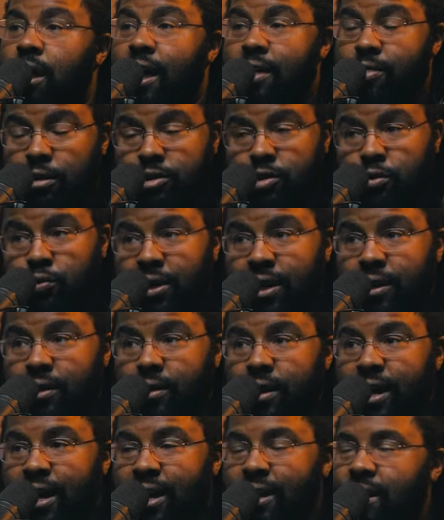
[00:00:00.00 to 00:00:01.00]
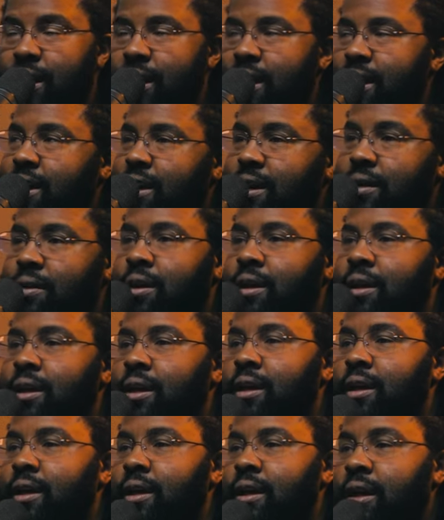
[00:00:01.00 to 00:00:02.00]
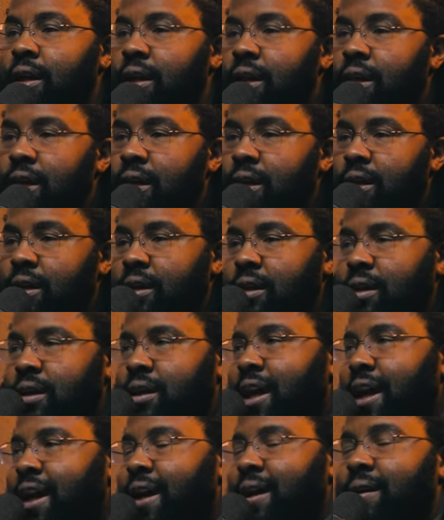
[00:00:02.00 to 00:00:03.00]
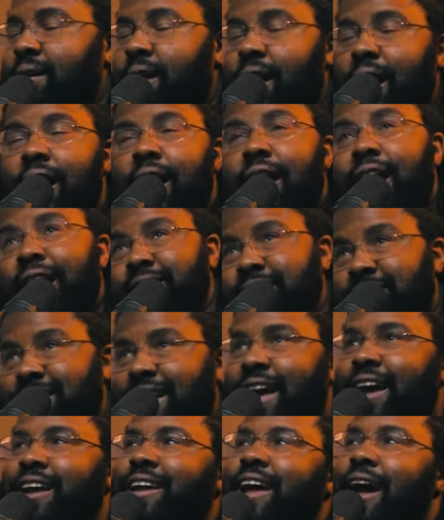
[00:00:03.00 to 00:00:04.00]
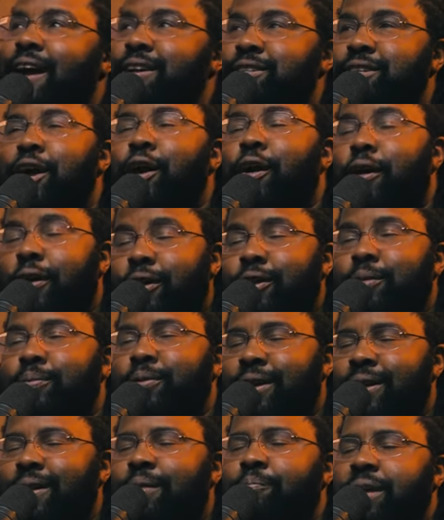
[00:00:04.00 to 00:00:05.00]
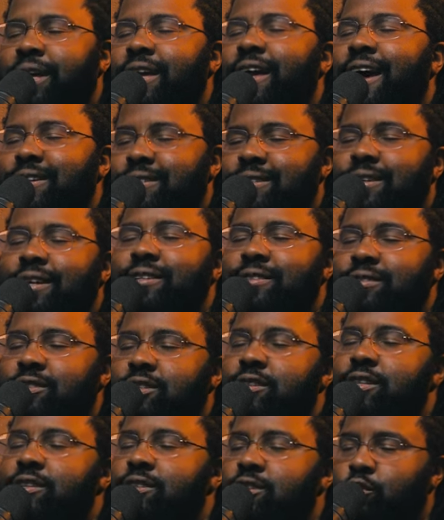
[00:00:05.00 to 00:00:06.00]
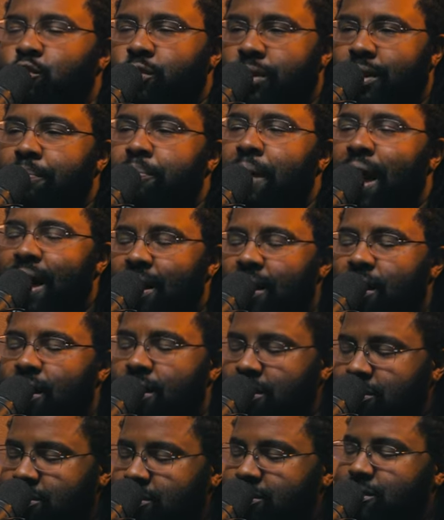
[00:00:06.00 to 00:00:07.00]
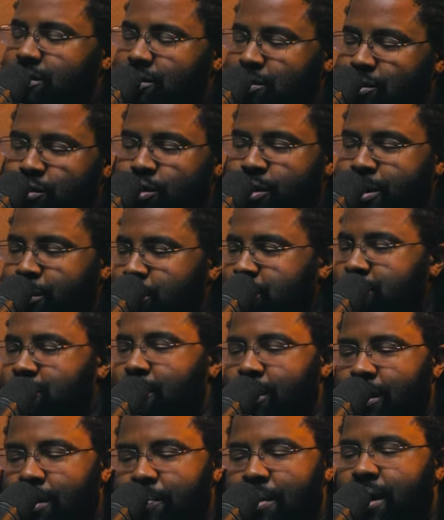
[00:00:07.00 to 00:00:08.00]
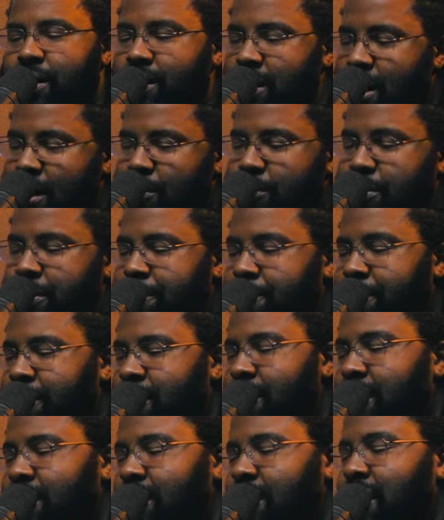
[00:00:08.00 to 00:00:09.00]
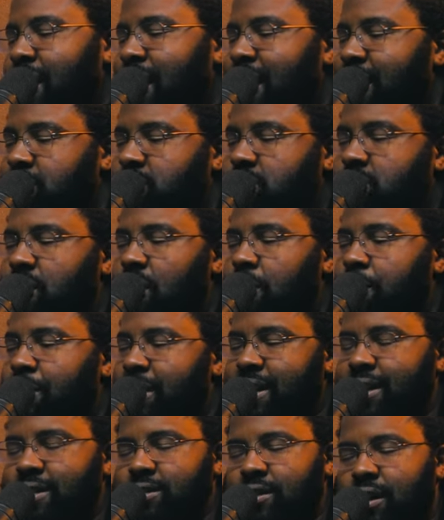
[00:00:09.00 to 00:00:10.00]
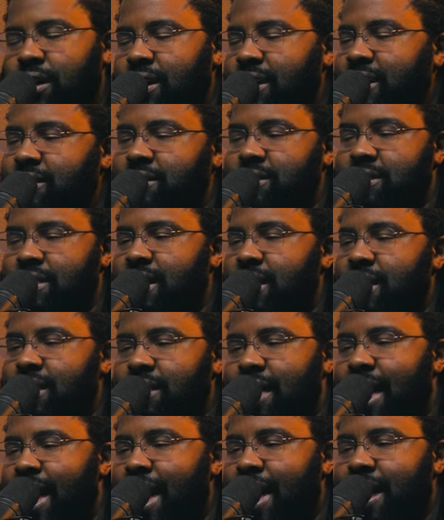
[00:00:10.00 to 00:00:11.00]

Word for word: And those are real. Yeah. And well, like, not, not anymore, but they used to be. Yeah. Yeah. Uh, I'd say, yeah, I'd say arguably, but yes, yeah. to by the and degree, large, by, and large, large yeah. to the degree we're talking about, not yeah. real. And so, but he's, he's thinking that.